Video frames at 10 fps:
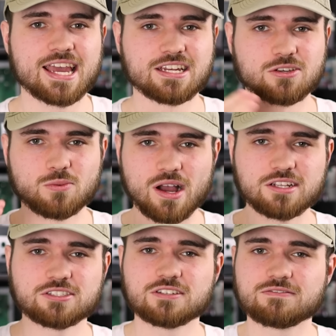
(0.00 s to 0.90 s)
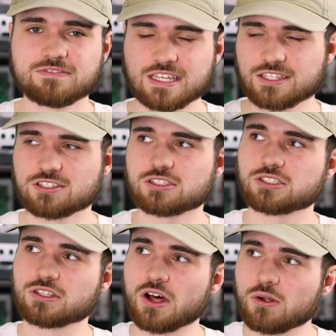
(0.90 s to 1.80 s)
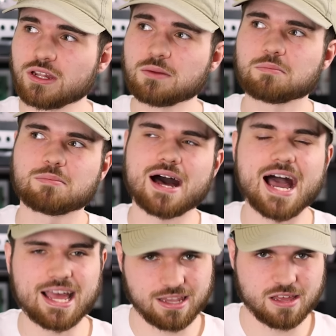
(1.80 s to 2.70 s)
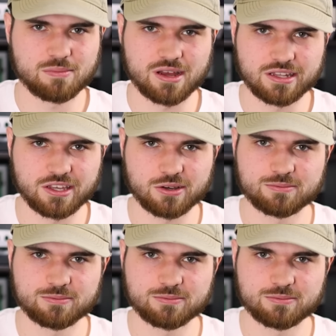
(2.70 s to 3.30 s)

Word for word: and you watch the fees slowly pile up on you.